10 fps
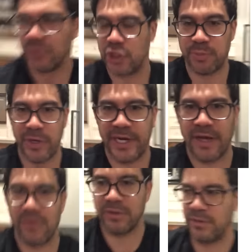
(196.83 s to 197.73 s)
was spread
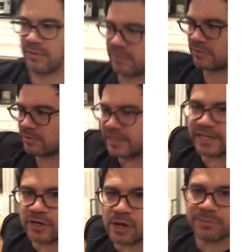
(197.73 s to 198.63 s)
out
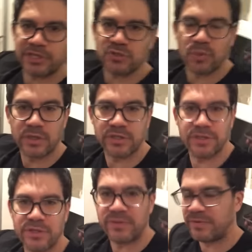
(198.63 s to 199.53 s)
like a communist wanted
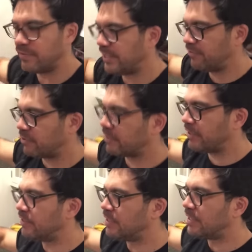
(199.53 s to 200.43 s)
to do, evenly,